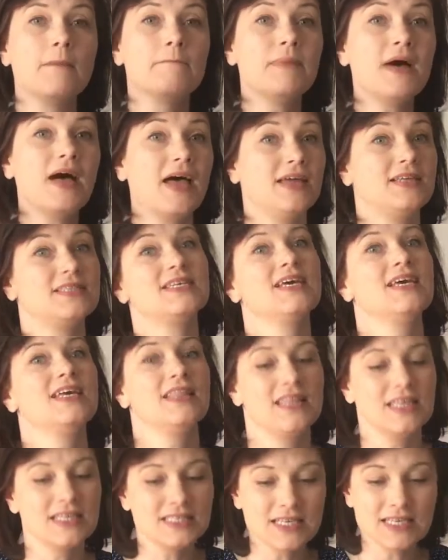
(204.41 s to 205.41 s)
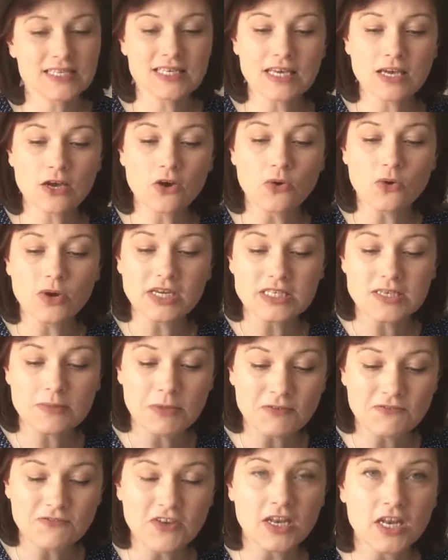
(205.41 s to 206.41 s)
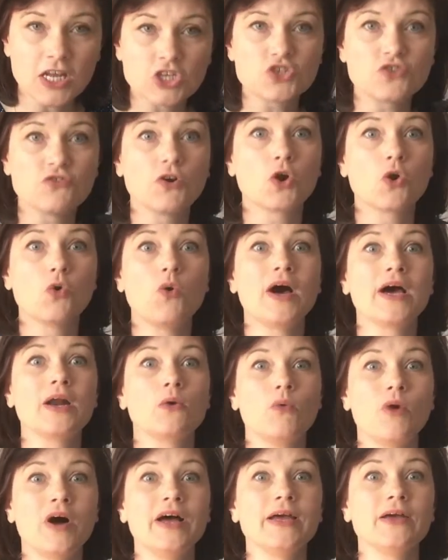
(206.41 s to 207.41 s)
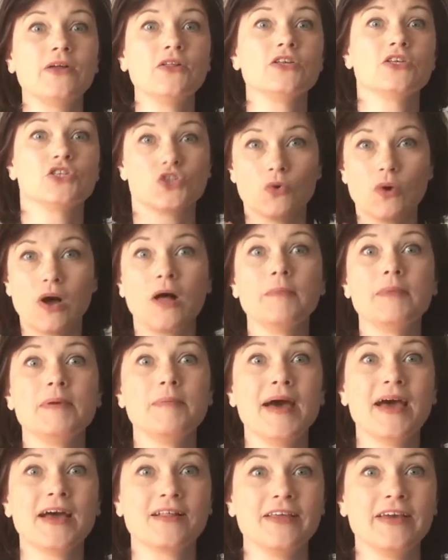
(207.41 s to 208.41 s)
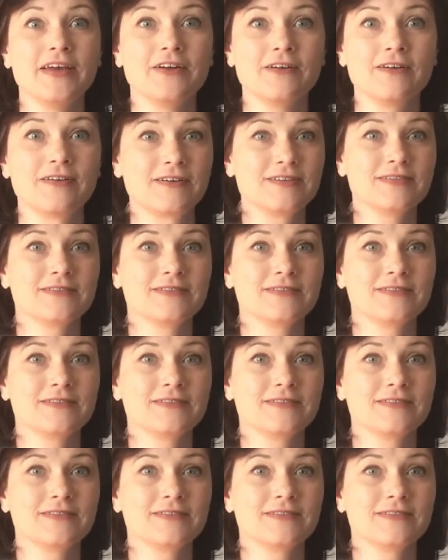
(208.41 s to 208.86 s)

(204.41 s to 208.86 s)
but this isn't going to be finished for quite a while, so I'll be back later.